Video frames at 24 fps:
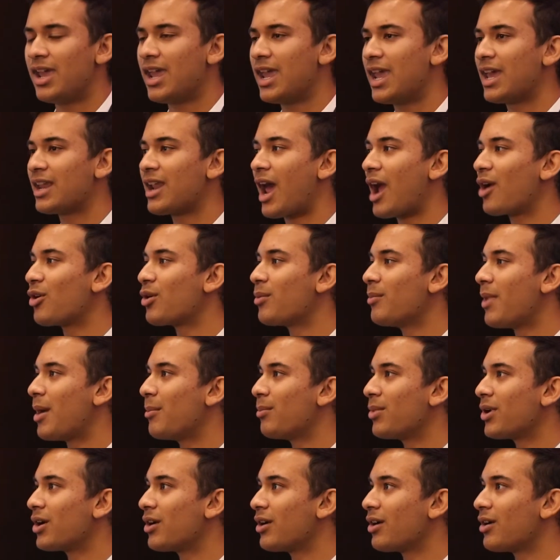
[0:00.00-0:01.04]
And I
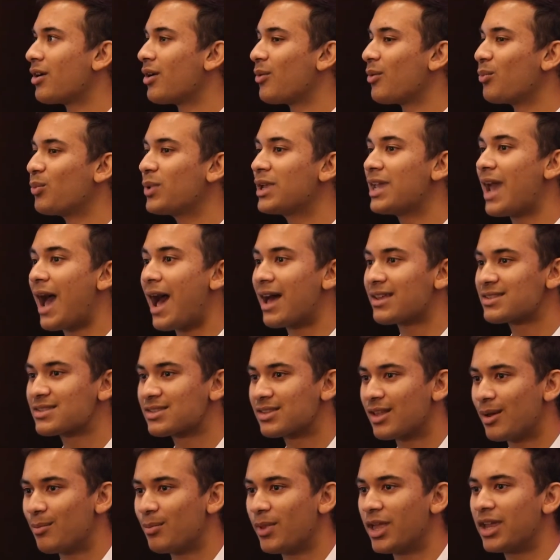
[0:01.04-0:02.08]
remember we asked
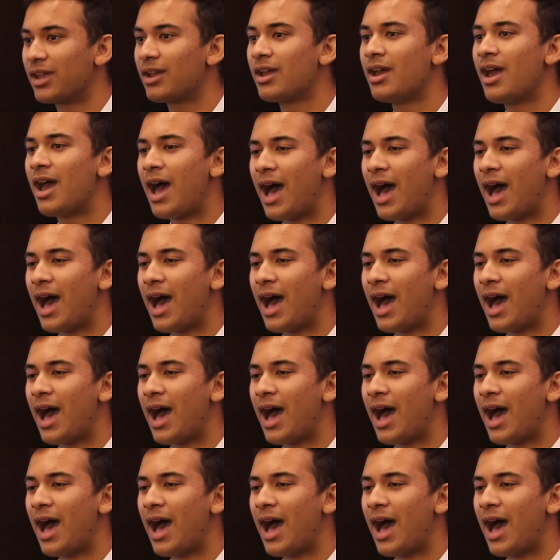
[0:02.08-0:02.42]
them, like,